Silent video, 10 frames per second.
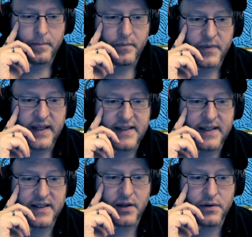This
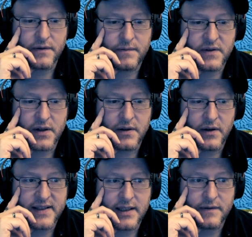is so def so
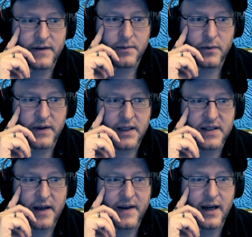nicely defendable with Aegis.
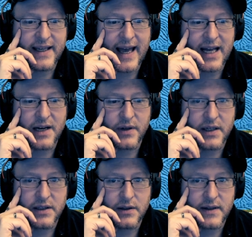I think, again, I'm going
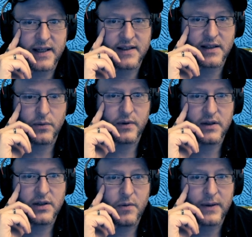to do this. So
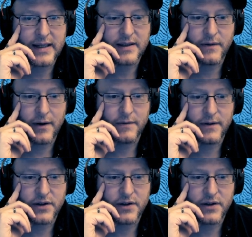no plan to Fire and Flood